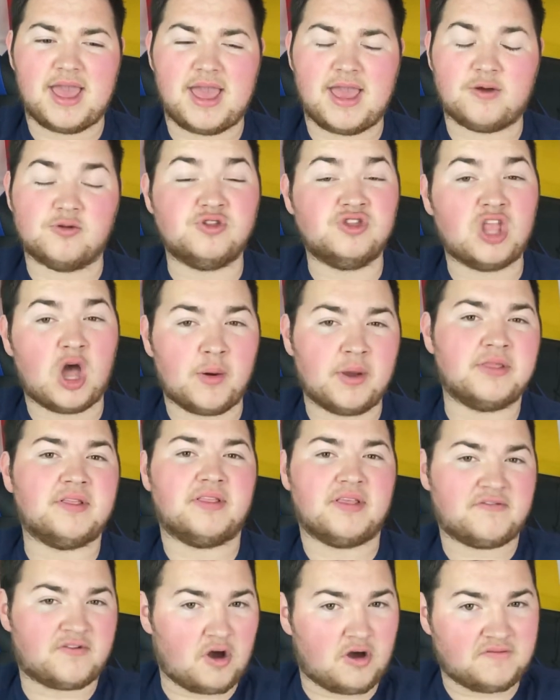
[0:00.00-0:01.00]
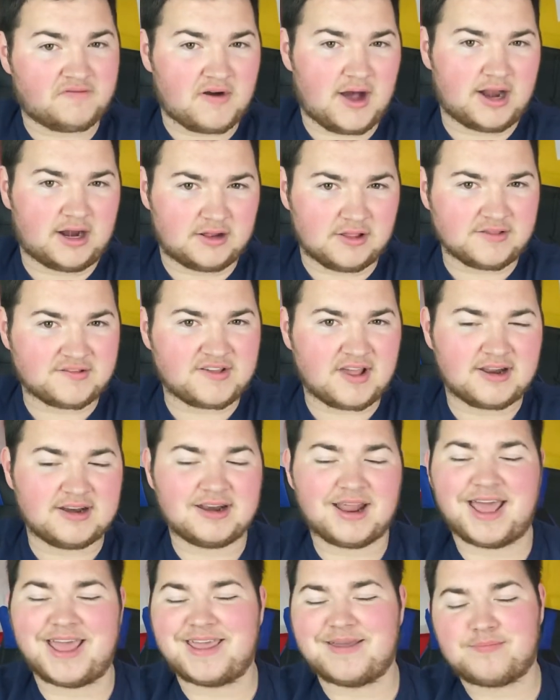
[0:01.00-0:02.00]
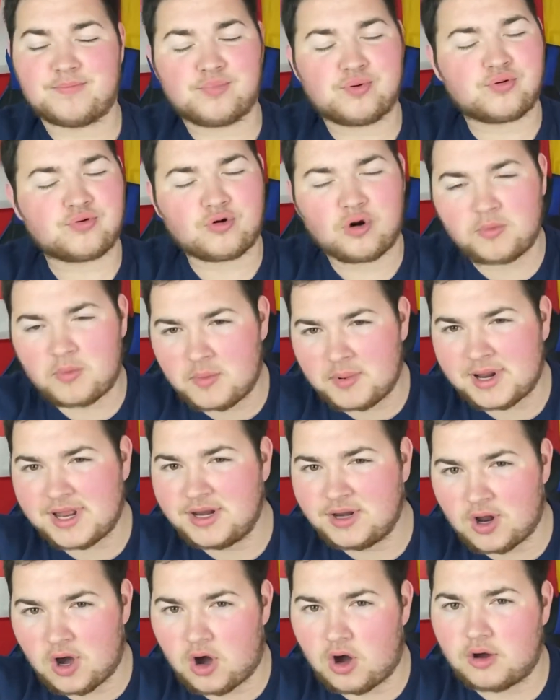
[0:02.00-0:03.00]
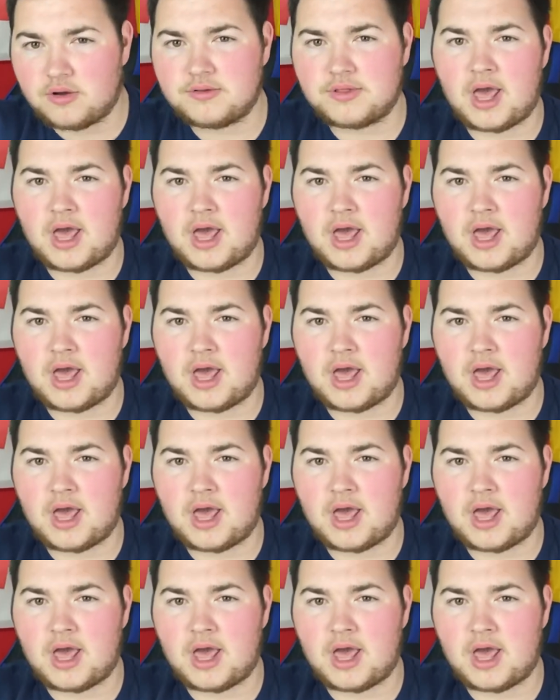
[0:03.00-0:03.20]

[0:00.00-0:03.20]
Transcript: knowing that they've got a final on Sunday? Probably not.